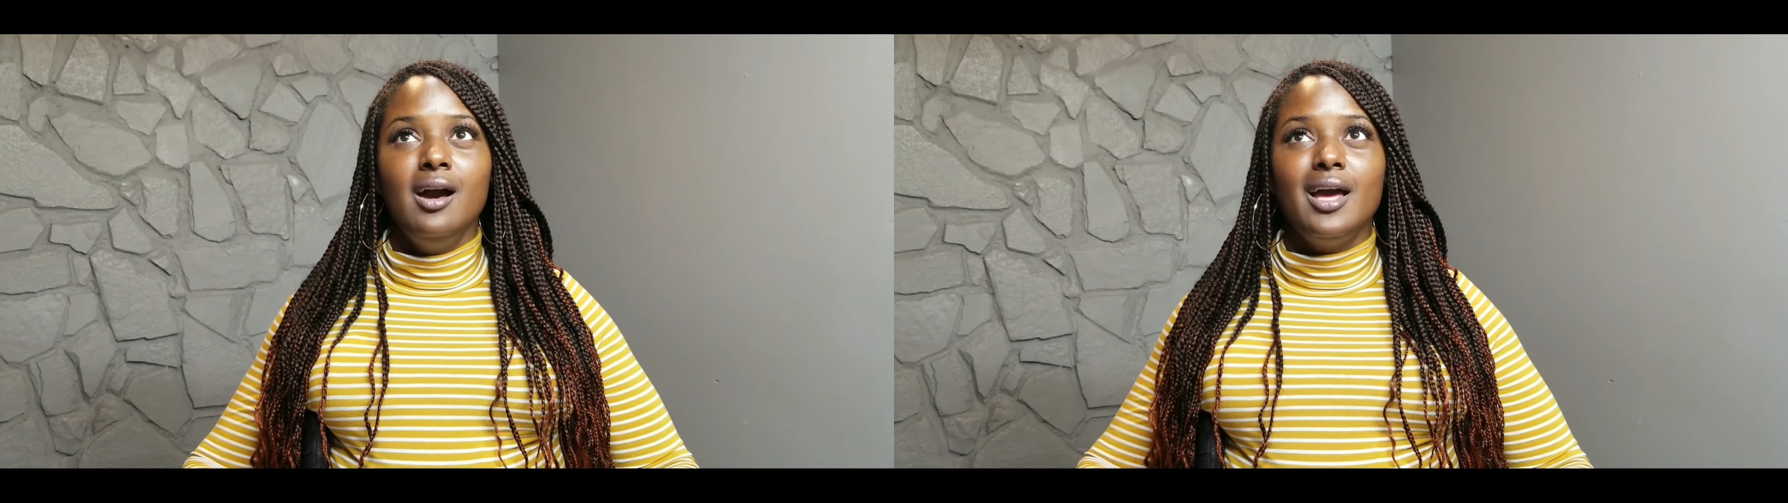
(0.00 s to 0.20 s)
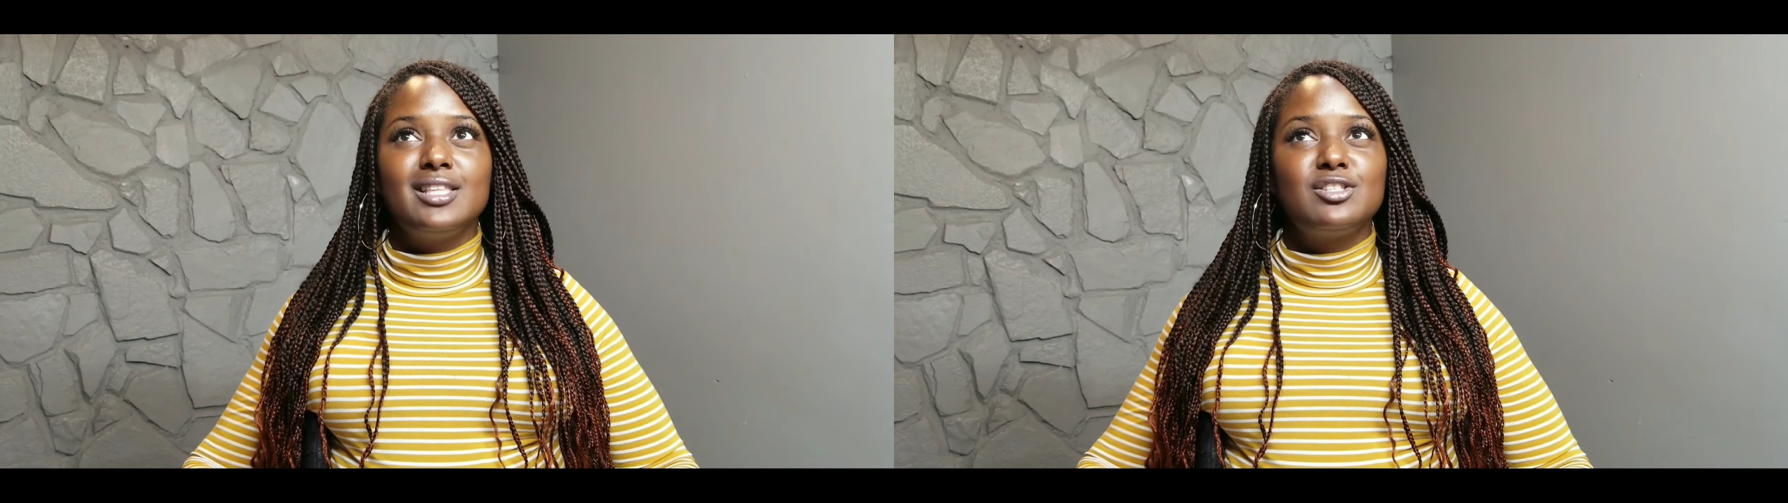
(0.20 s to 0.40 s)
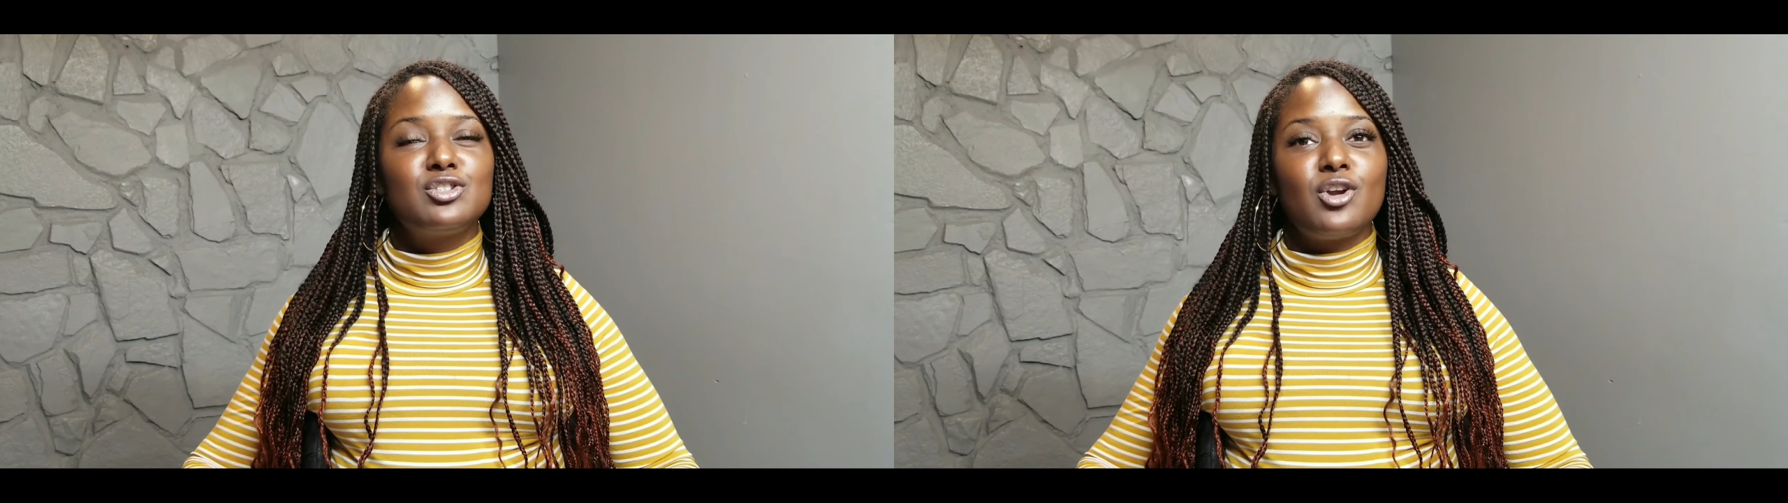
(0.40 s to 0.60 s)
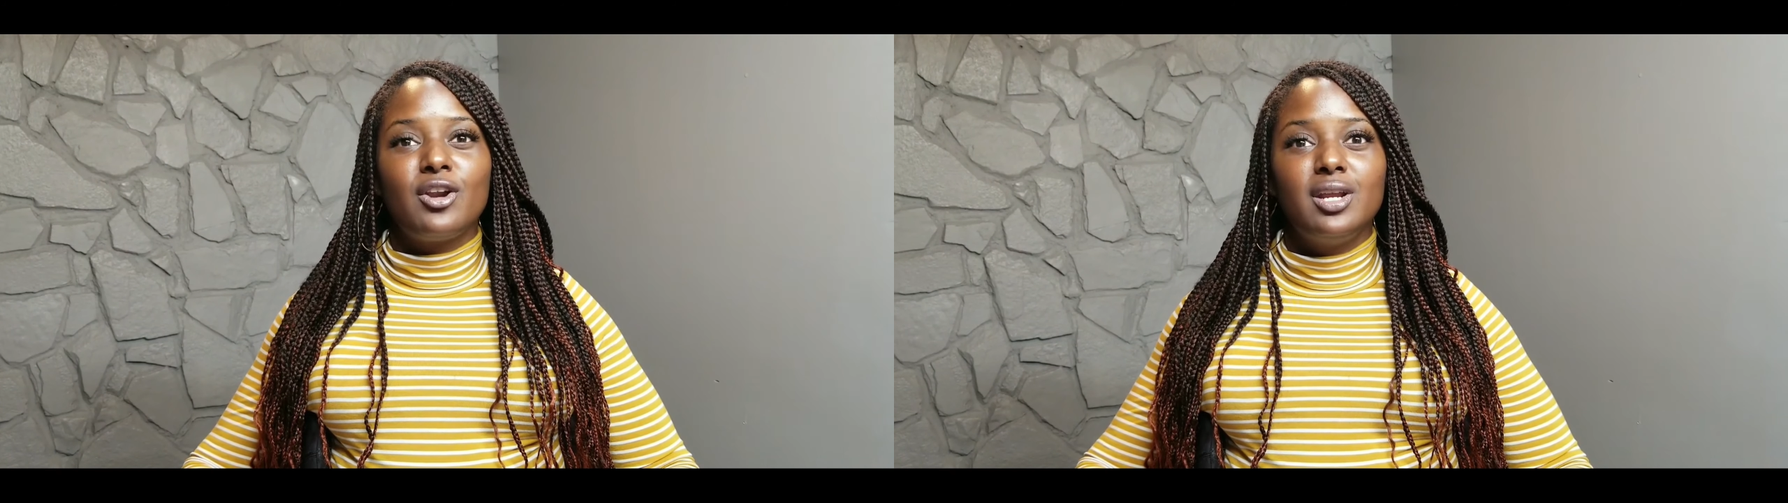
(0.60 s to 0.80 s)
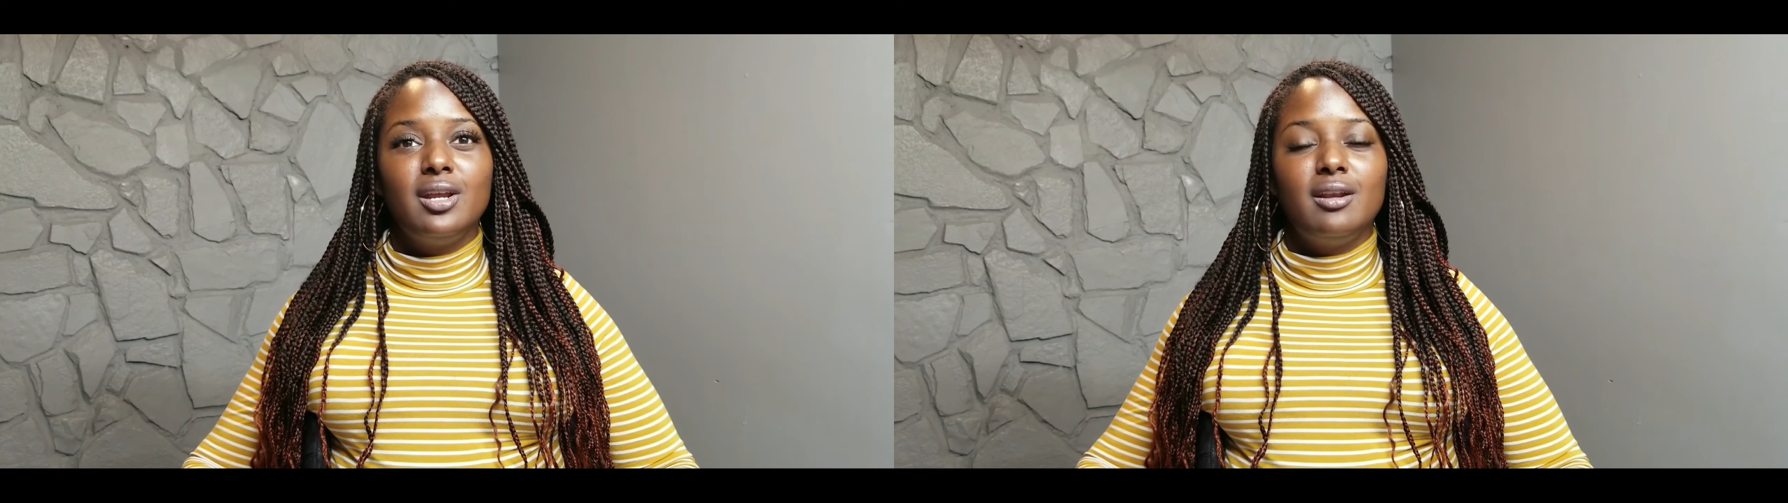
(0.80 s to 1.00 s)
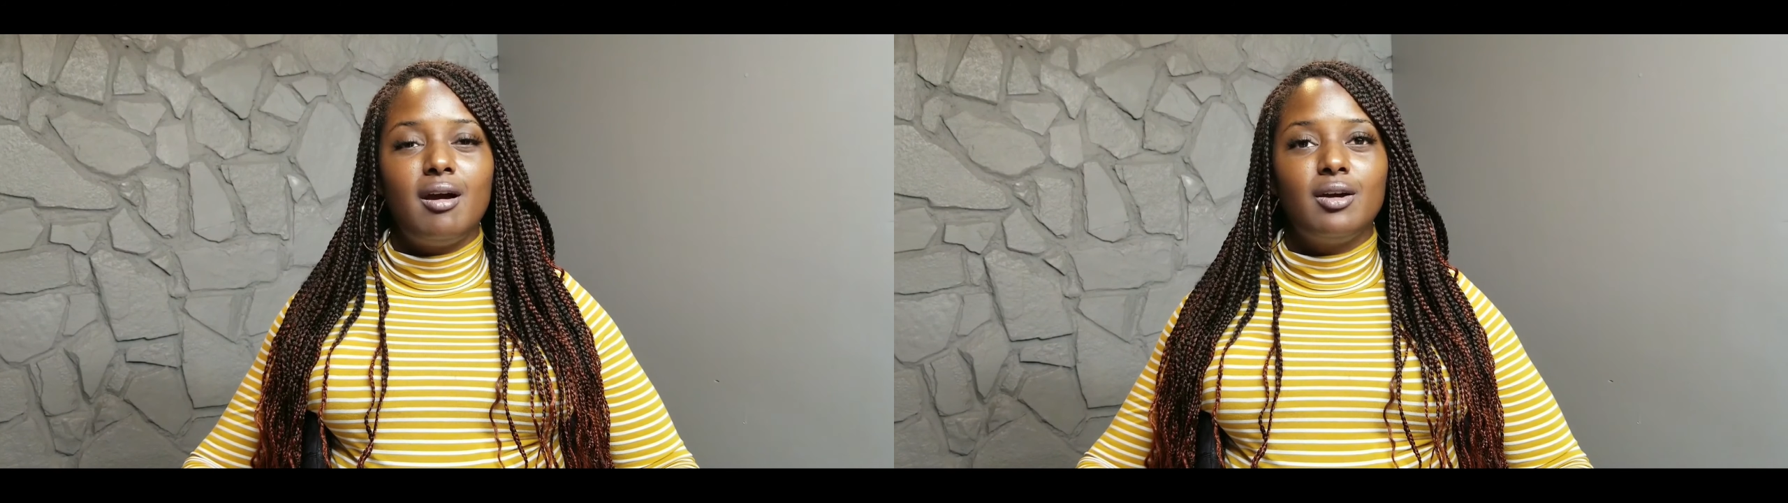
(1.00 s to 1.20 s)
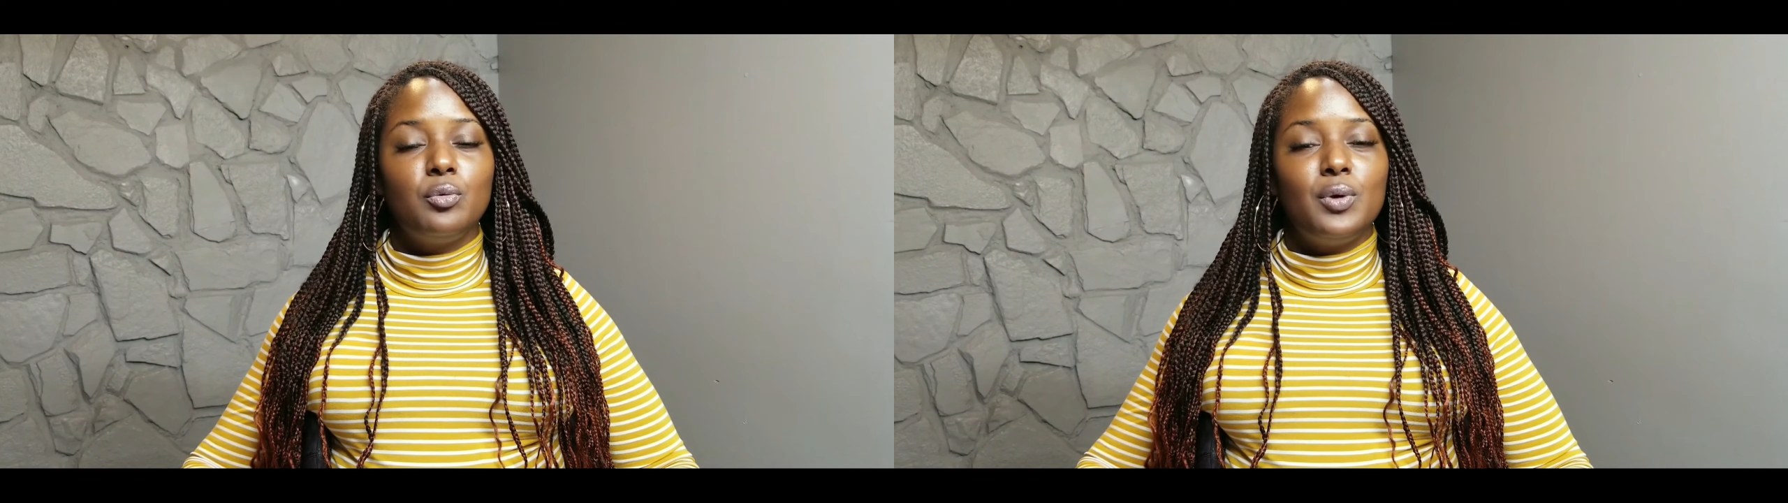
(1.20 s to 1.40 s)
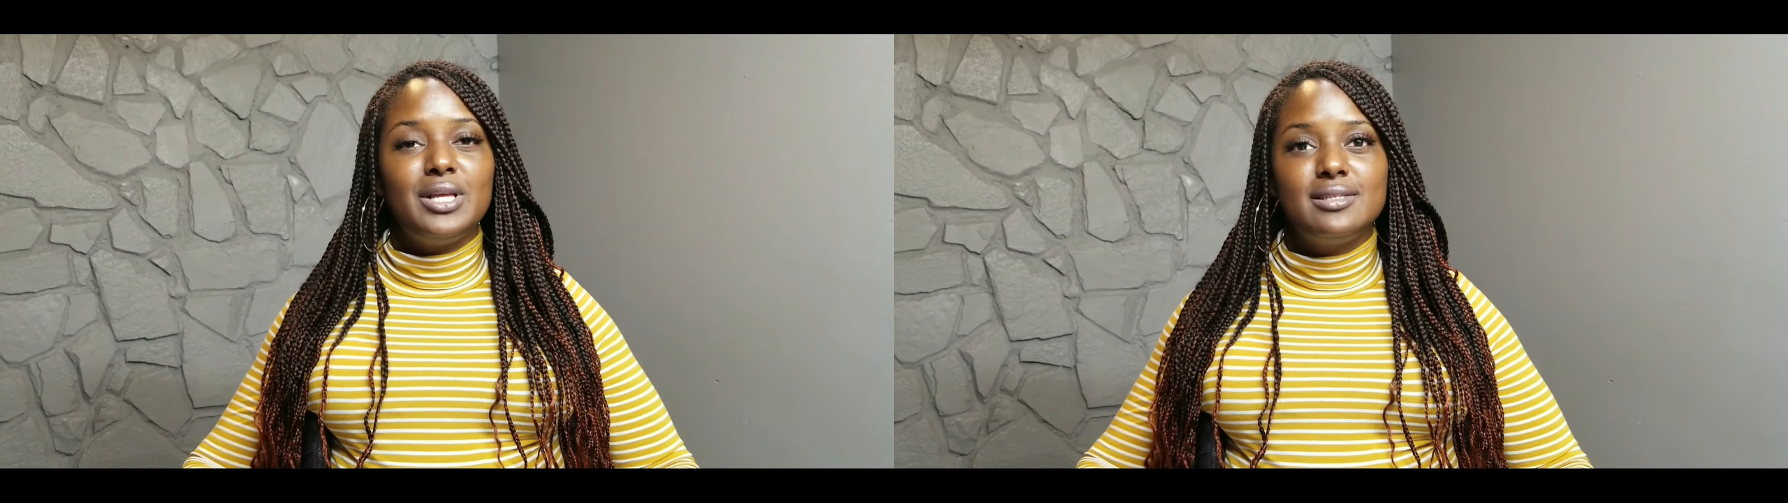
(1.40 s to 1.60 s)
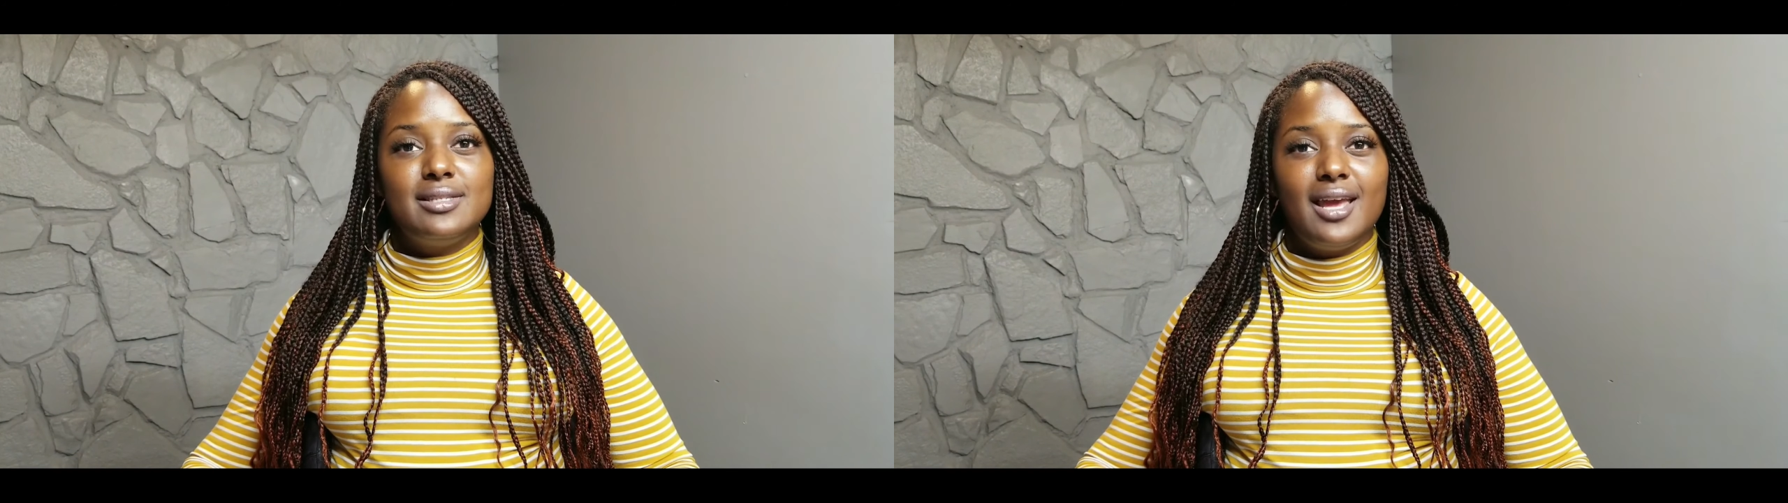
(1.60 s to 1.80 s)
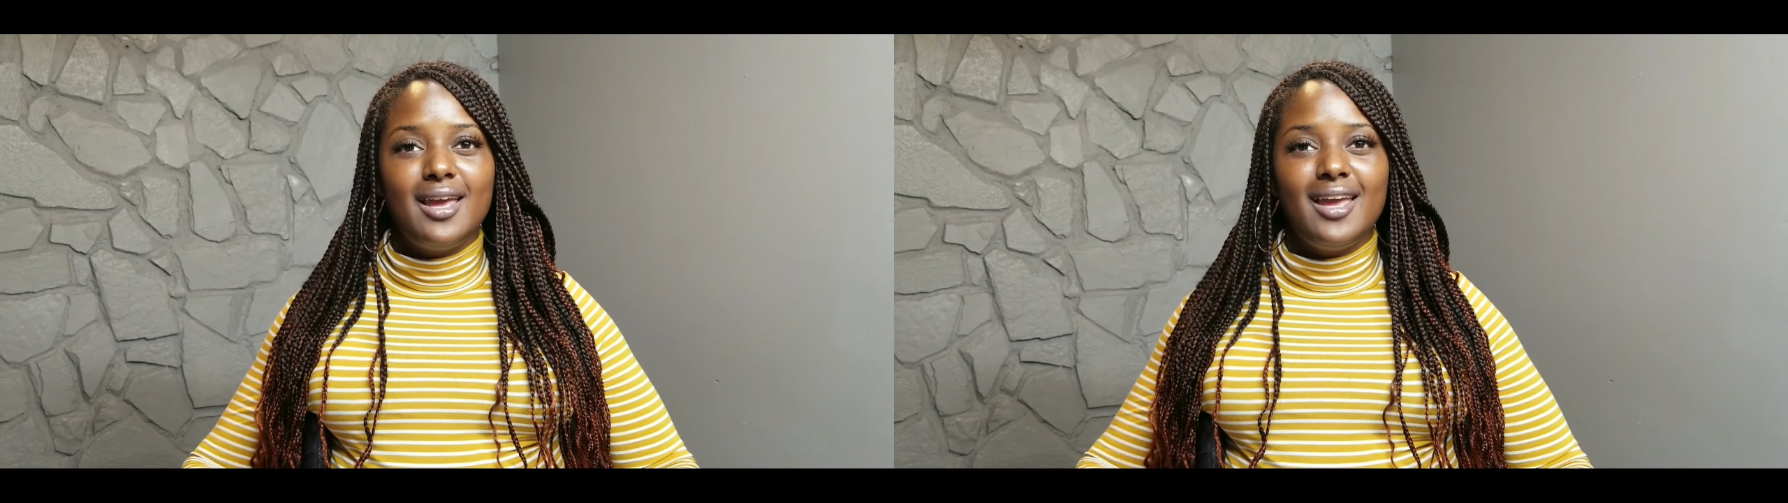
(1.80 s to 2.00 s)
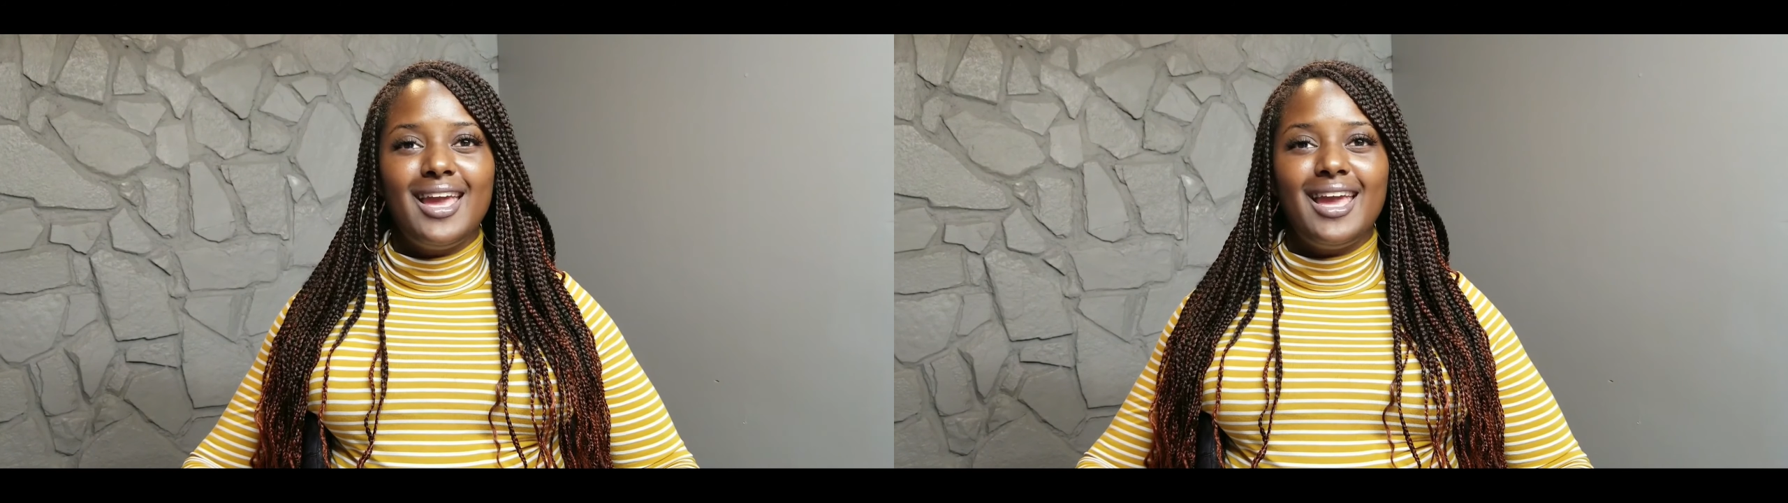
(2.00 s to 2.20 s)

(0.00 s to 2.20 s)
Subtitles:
It started on a Wednesday,